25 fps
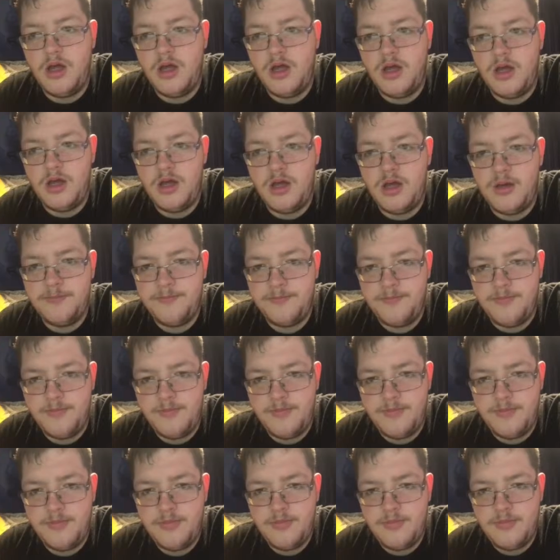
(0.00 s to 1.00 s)
Um,
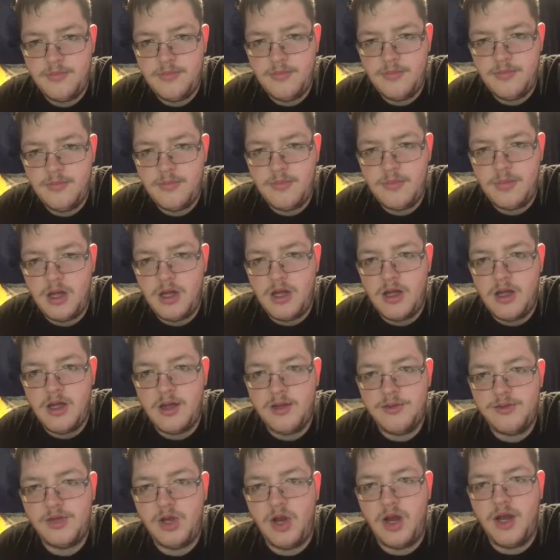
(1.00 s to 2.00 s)

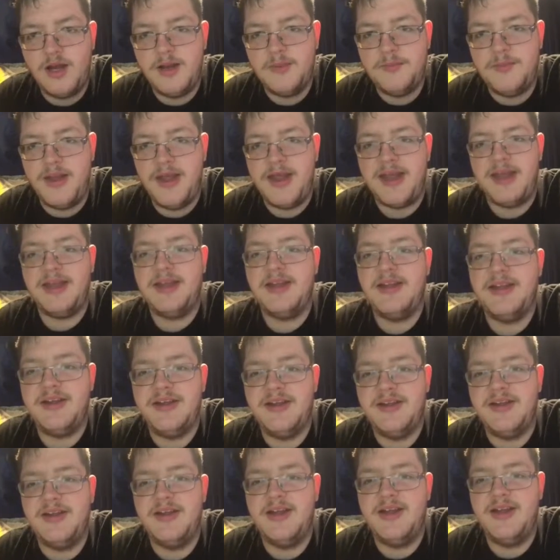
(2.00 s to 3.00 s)
and Tyler Bate.
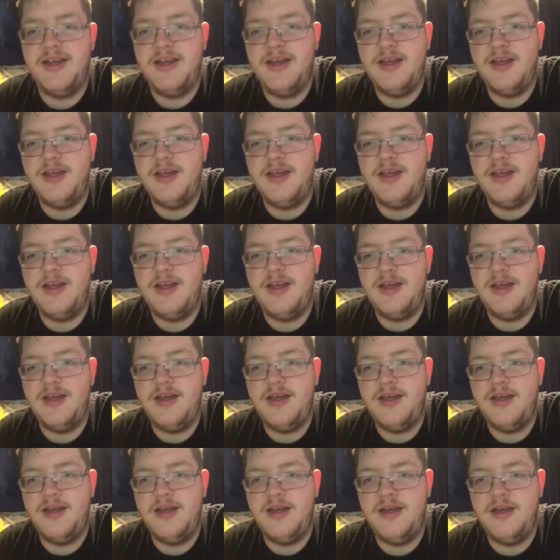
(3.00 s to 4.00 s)
Uh,
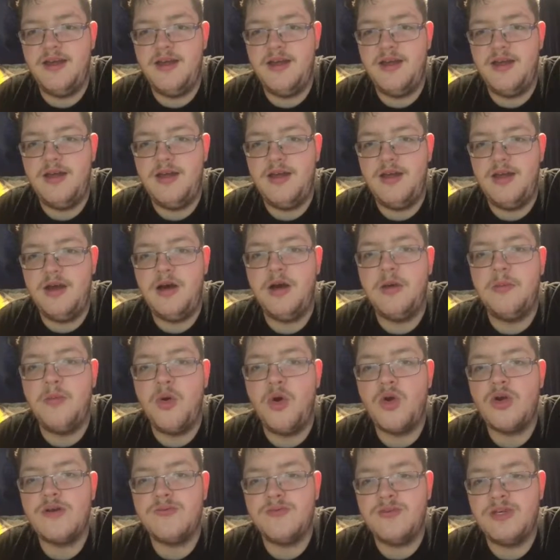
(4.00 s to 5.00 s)
oh,
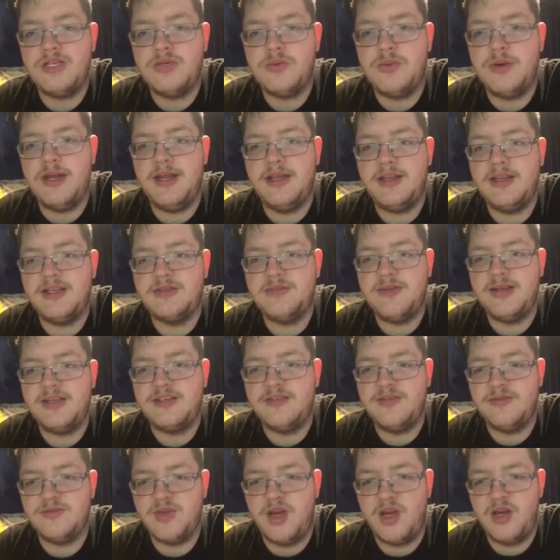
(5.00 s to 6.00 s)
Morgan retweeted this
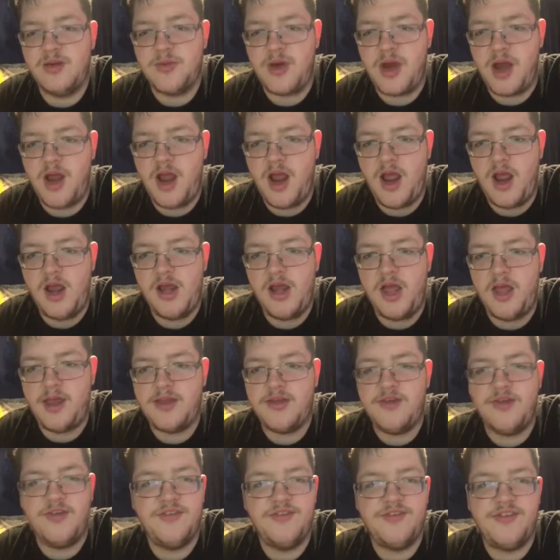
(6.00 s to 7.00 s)
message from Tyler Bate. I
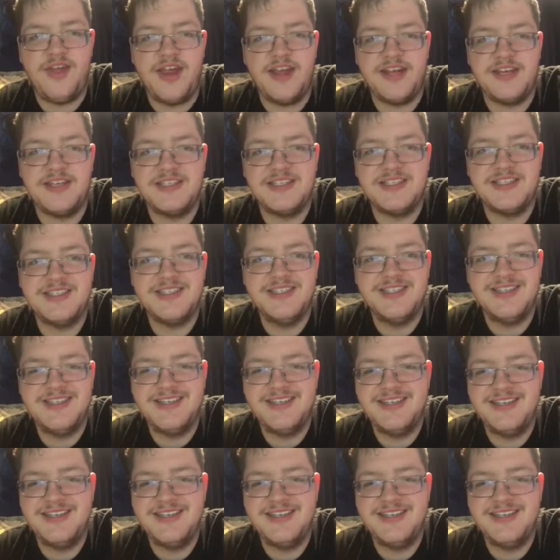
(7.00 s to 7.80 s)
like your face.